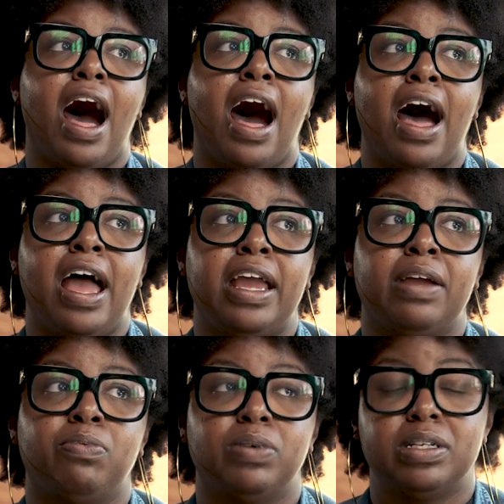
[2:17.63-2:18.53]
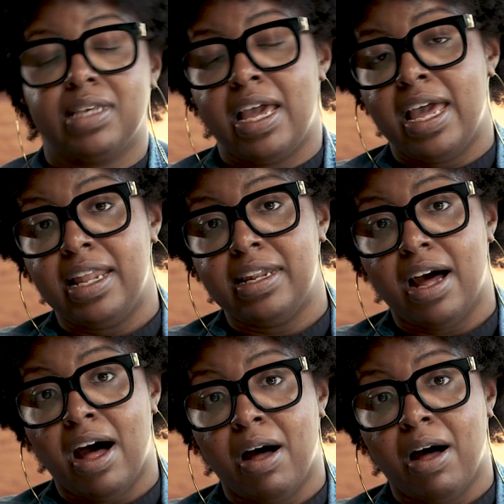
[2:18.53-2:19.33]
I was in